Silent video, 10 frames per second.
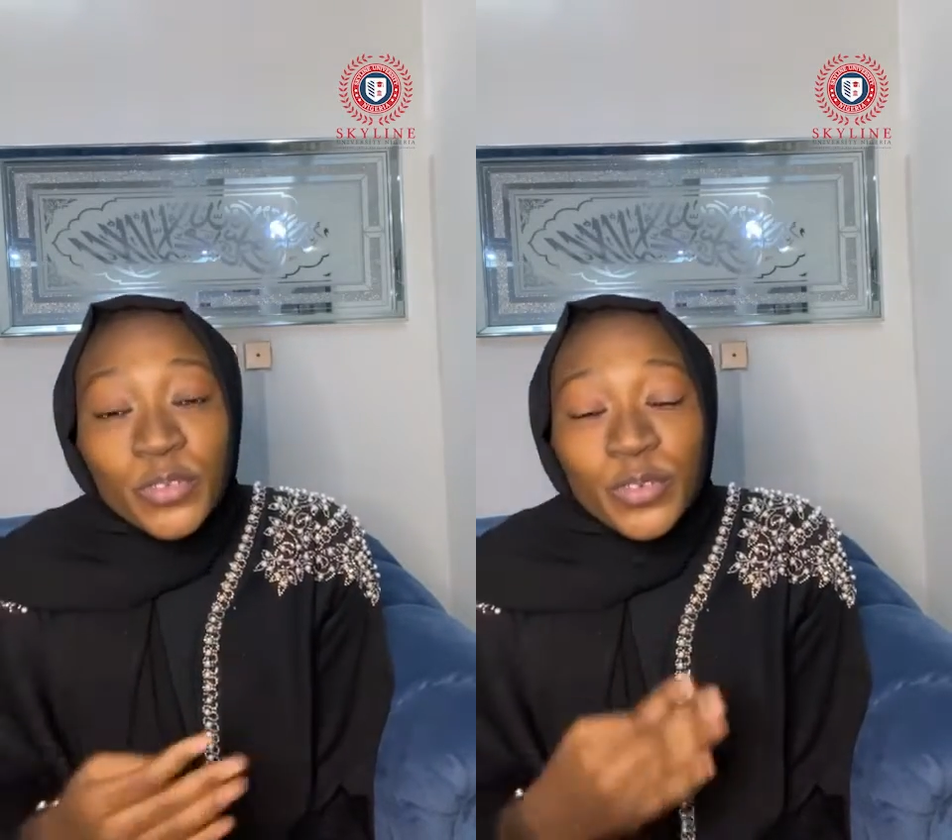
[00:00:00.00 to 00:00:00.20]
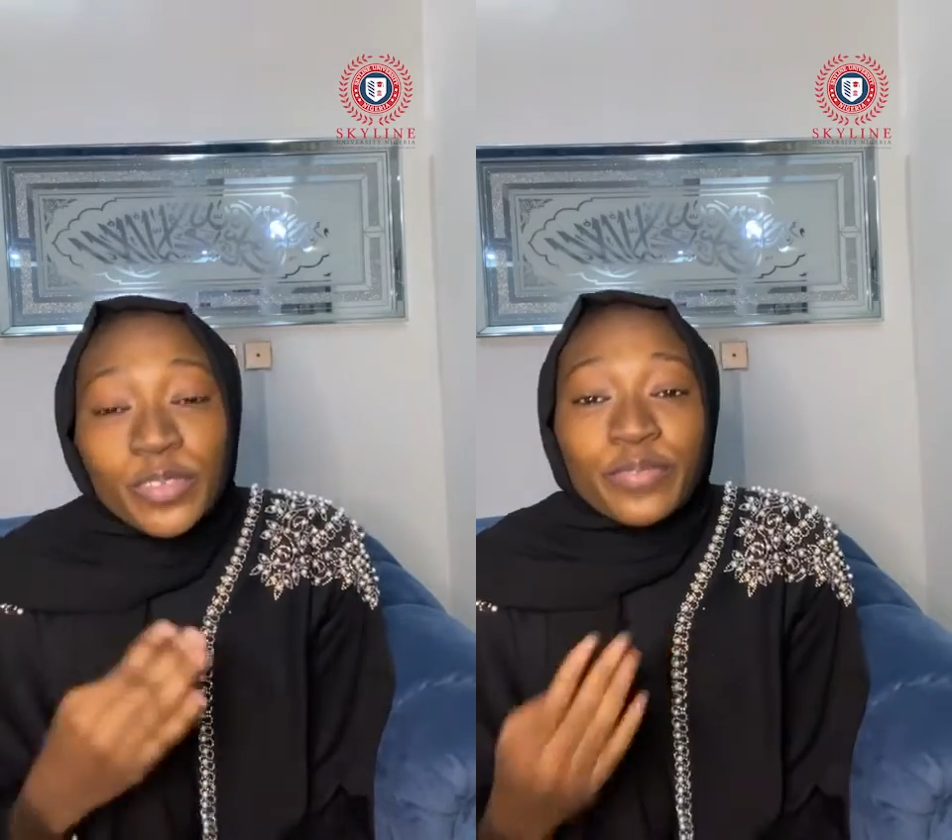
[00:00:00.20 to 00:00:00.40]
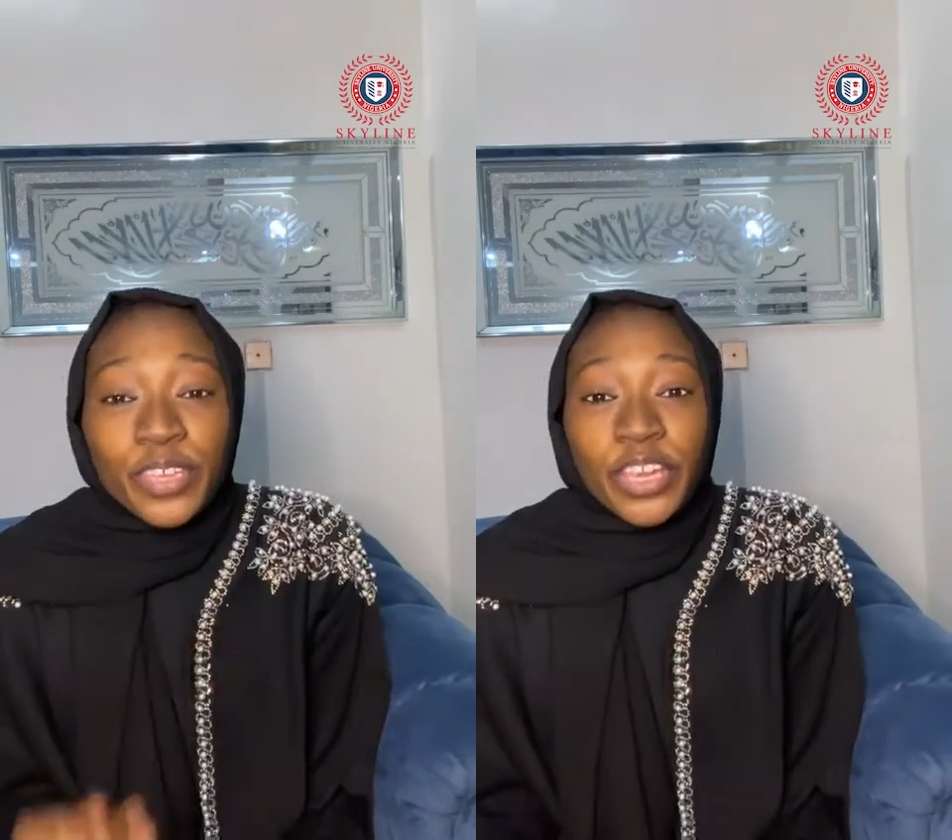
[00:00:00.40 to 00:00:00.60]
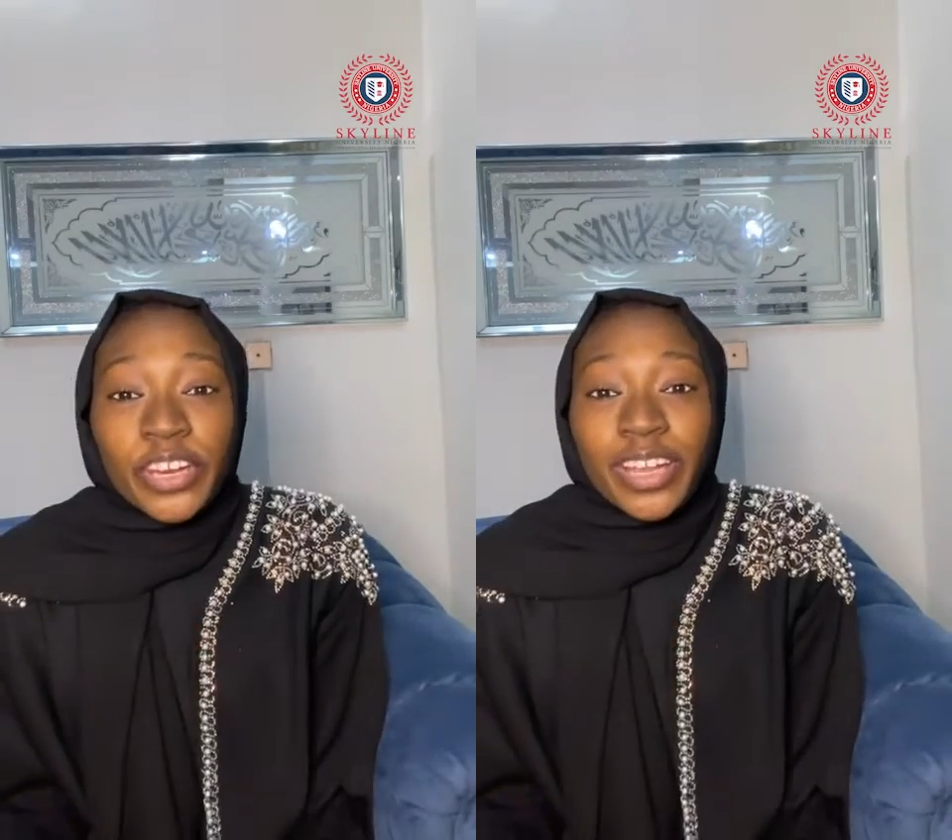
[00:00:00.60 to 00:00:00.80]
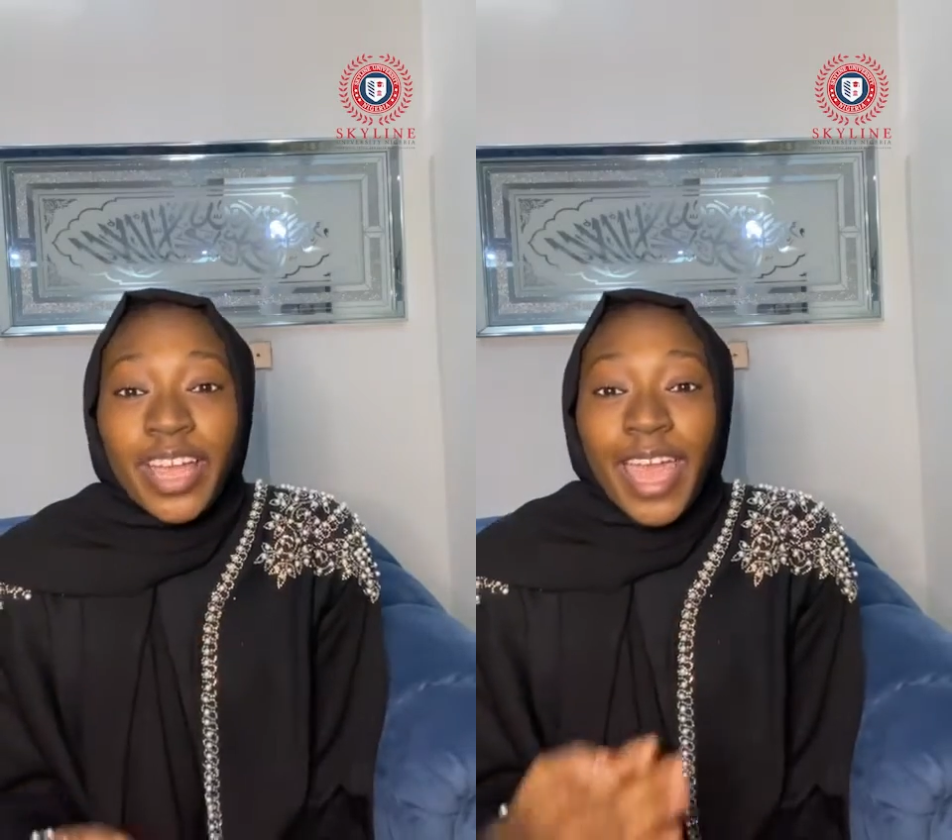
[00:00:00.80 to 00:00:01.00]
through the
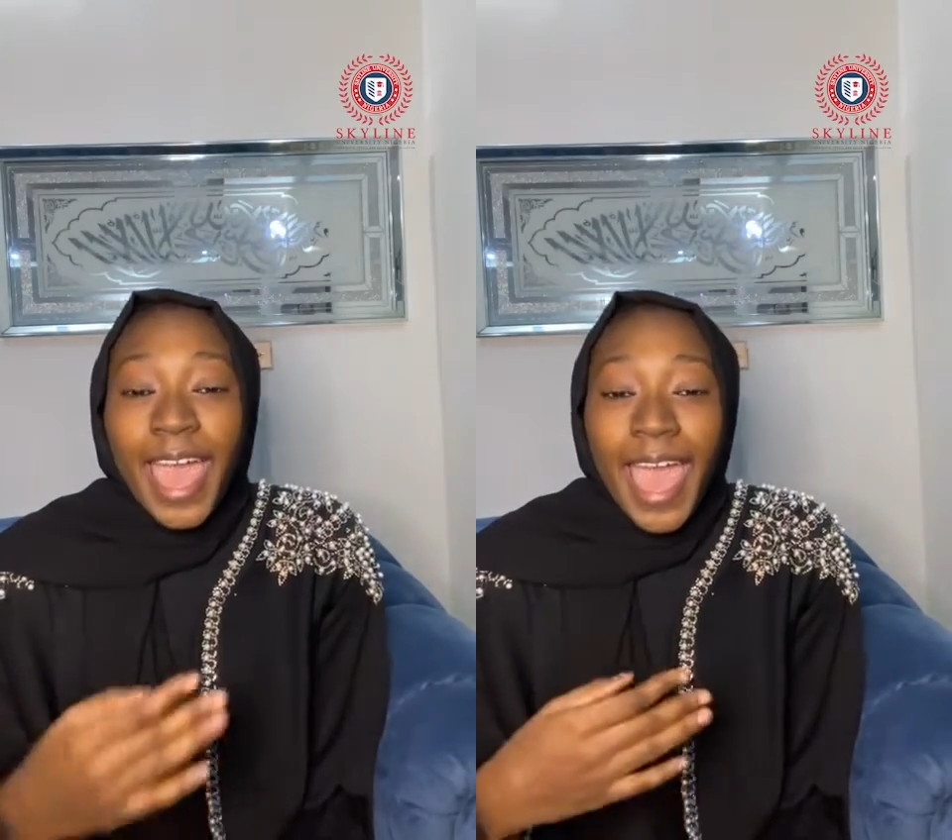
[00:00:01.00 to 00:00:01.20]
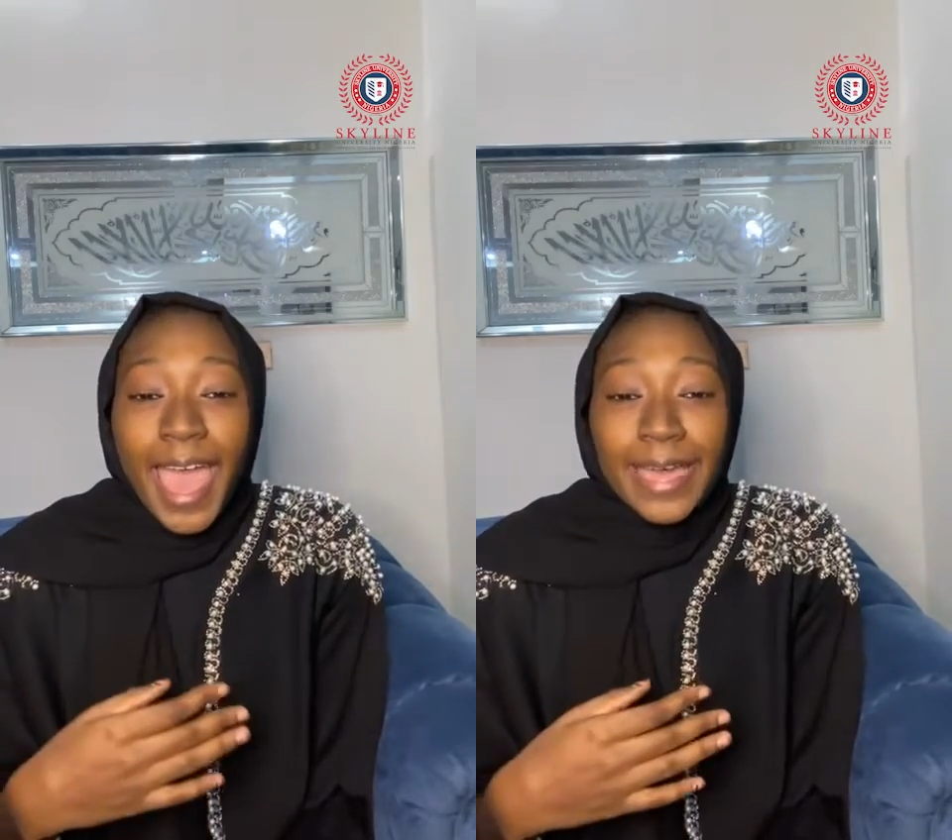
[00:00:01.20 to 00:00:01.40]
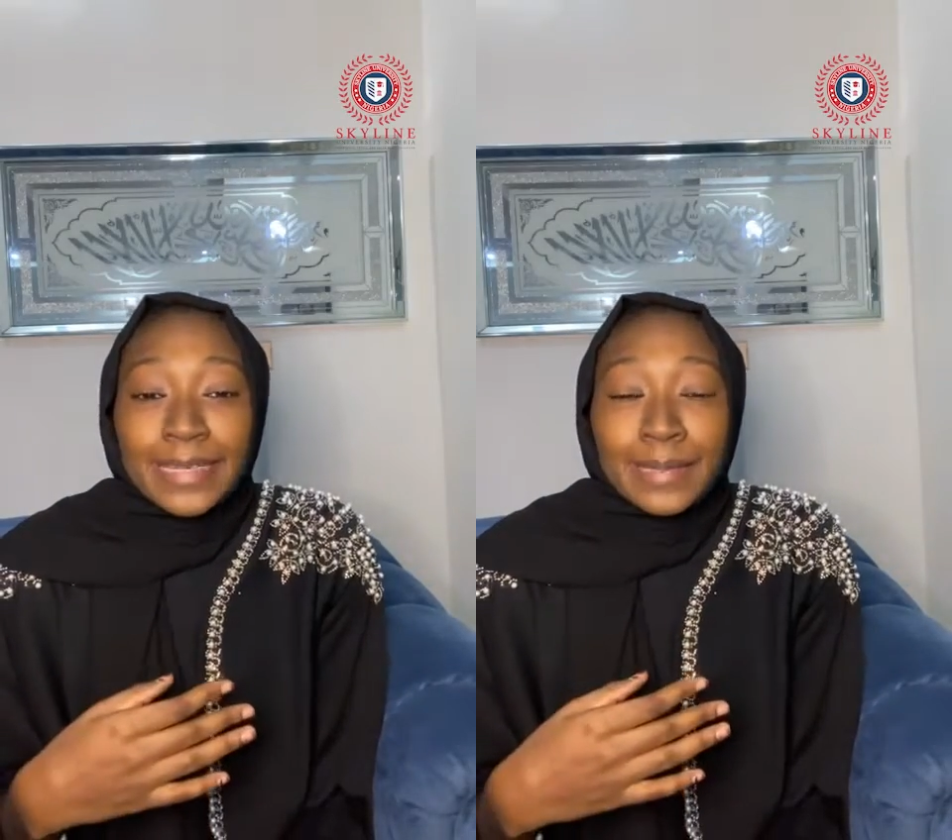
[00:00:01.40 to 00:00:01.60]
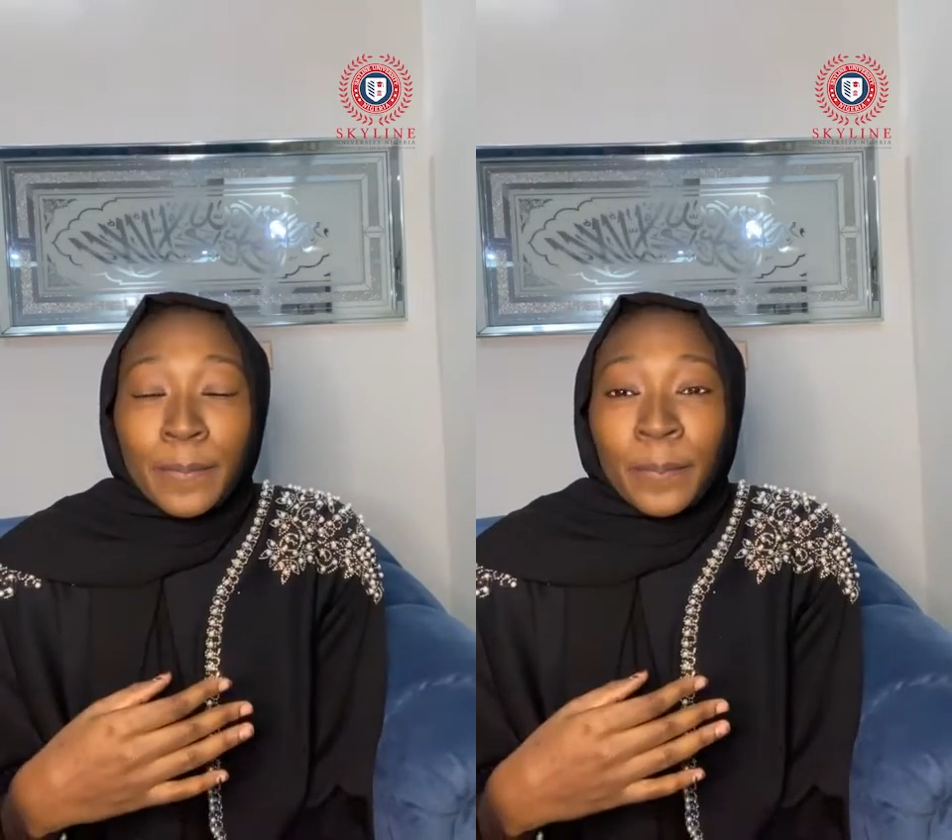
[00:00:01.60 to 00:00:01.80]
fear, and